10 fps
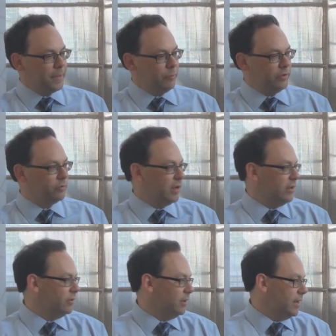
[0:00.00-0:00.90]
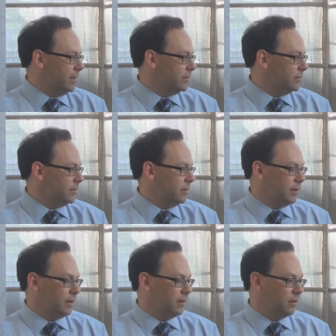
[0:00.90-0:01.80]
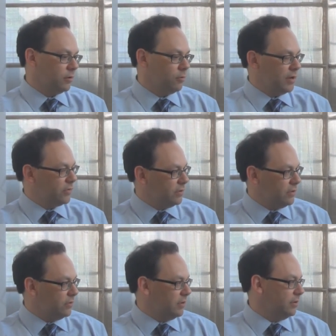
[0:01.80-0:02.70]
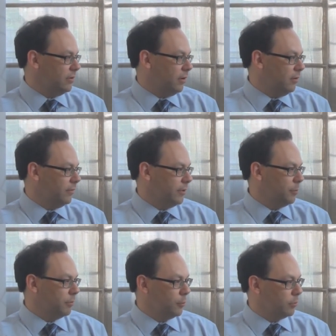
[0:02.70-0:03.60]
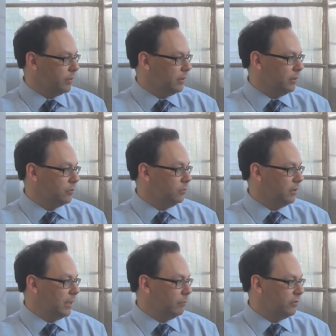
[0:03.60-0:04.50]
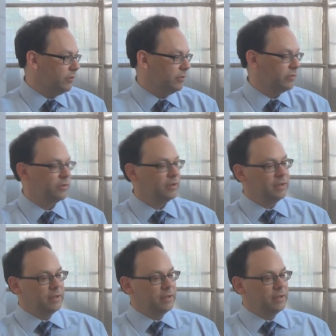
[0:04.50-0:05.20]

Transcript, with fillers: And we translate our questions into all of the appropriate local languages.